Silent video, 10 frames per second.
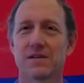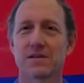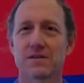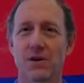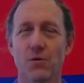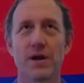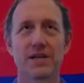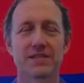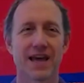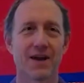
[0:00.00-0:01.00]
So, what
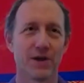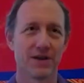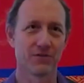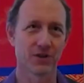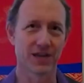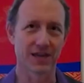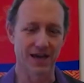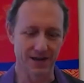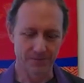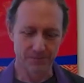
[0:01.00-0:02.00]
is that way of looking
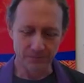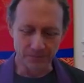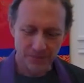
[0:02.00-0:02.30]
at it?